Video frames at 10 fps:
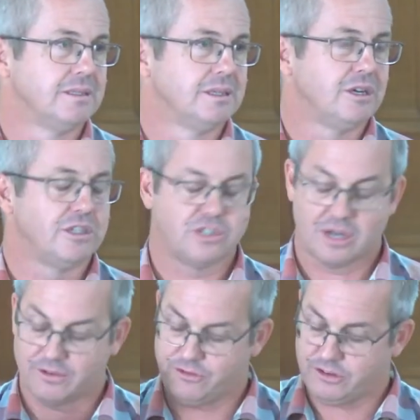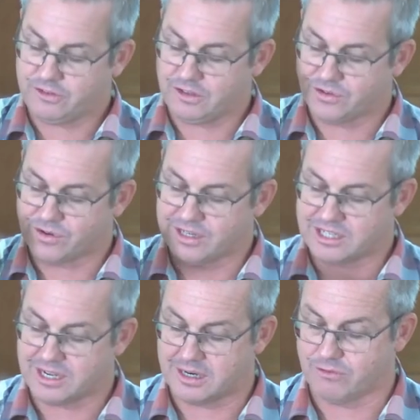Isaiah 53,
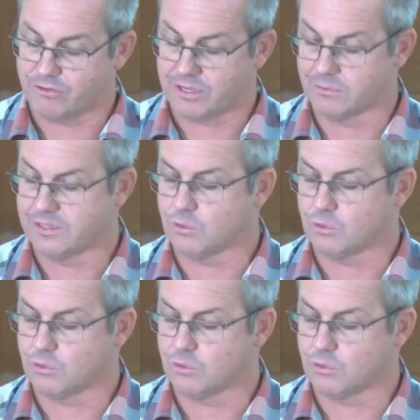10 and following,